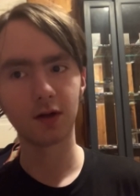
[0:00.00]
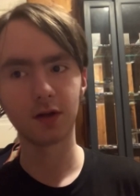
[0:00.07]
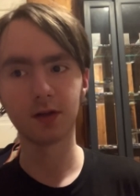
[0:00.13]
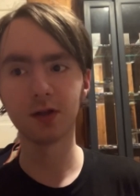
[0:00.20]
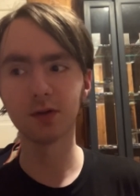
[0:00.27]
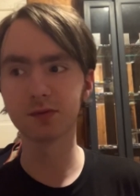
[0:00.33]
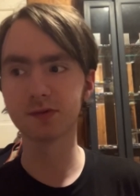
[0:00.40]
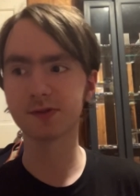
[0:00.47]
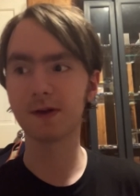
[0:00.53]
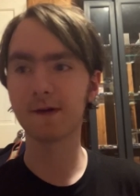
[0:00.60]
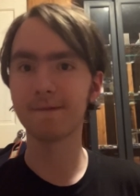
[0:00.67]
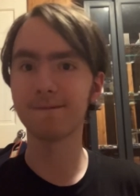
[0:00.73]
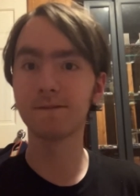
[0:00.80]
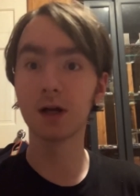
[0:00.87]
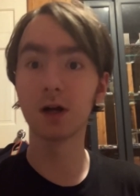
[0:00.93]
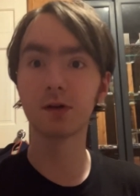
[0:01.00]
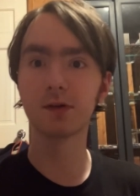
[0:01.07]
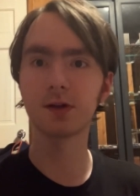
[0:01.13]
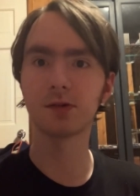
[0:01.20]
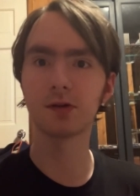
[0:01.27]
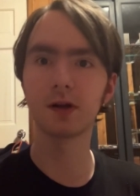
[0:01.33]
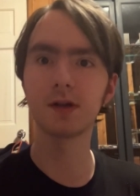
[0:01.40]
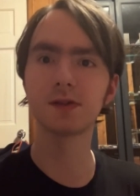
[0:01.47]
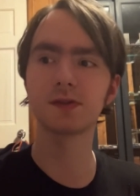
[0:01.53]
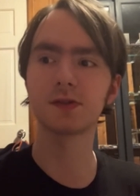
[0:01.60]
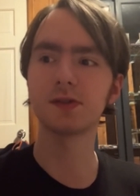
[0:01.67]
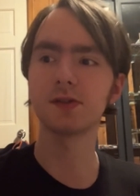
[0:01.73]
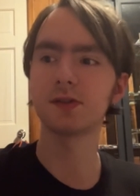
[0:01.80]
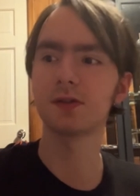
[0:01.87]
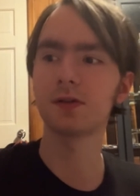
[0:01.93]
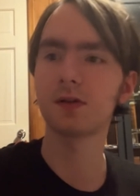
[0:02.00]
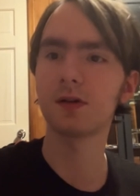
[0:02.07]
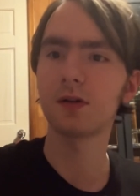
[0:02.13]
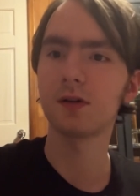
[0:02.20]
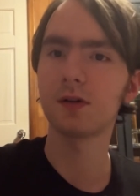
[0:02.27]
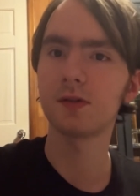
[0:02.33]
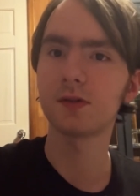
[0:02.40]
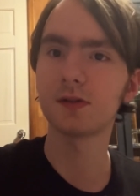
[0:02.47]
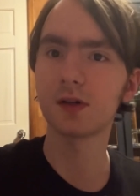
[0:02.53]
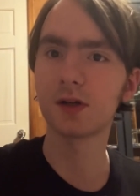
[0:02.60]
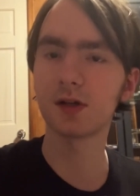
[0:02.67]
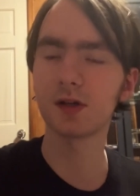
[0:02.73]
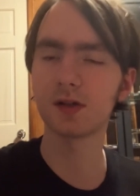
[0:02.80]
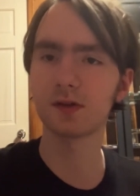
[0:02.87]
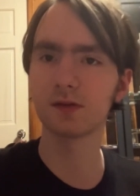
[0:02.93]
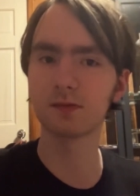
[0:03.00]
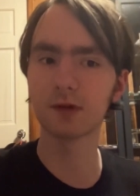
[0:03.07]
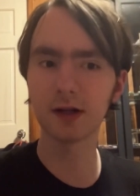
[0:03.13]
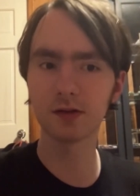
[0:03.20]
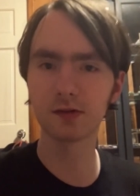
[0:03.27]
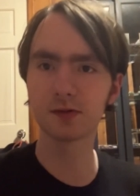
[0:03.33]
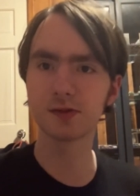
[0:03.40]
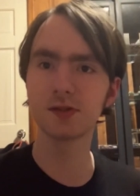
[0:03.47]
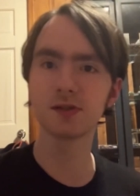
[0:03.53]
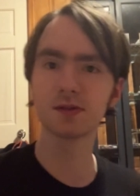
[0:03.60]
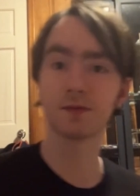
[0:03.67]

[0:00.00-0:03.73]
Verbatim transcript: And it was a very crazy uh, regular season